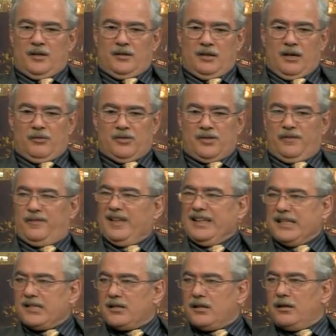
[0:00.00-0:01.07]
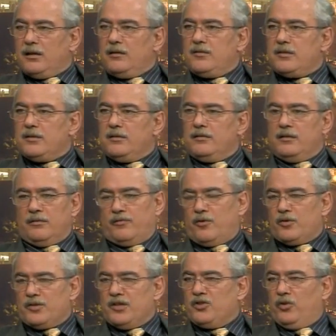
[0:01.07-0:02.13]
that was the Philistines, and of
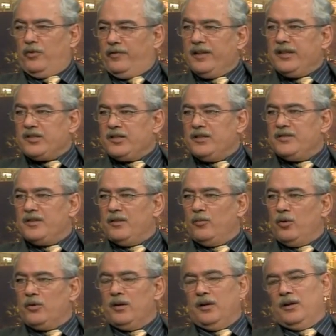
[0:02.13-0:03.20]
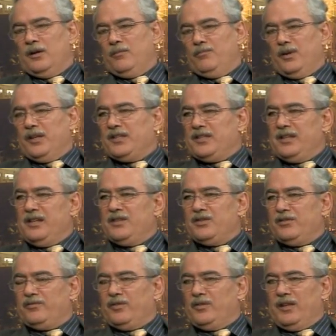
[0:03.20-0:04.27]
course there's no Philistines anymore. Palestinians
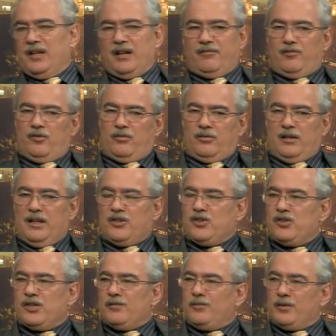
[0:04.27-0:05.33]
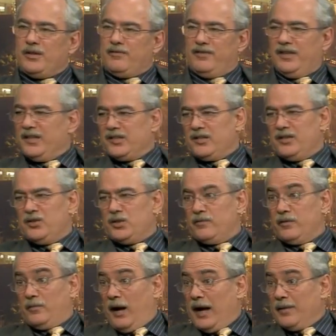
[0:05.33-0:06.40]
of today have no relationship with the Philistines of
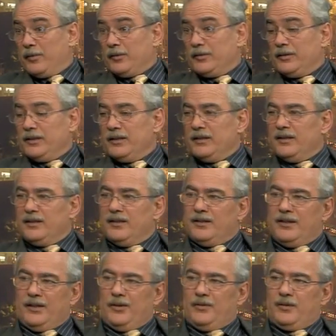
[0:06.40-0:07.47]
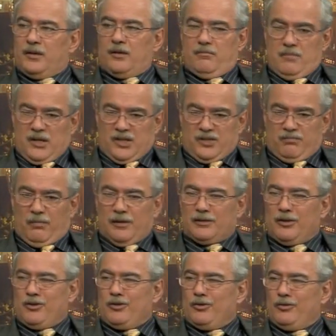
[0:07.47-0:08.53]
the Bible. They're a mixed
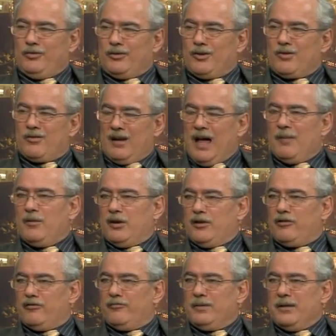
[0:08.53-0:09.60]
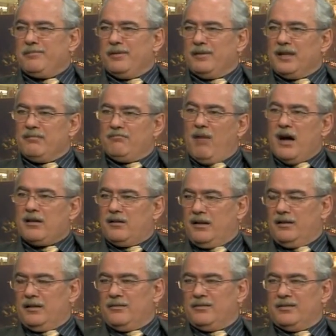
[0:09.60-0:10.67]
multitude, a conglomerate of people that
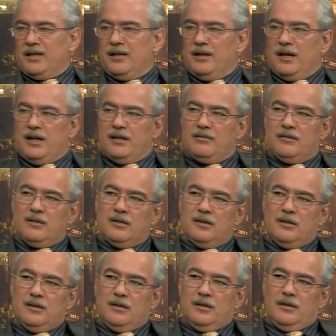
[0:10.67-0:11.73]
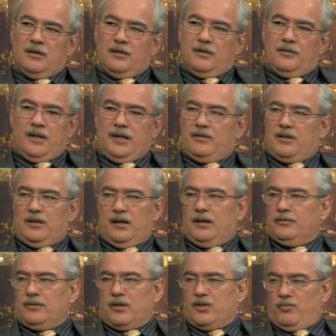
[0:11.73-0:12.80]
migrated to that land in the
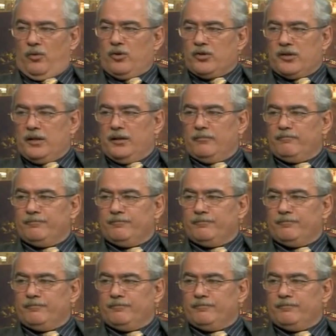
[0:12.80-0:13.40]
1800s mostly.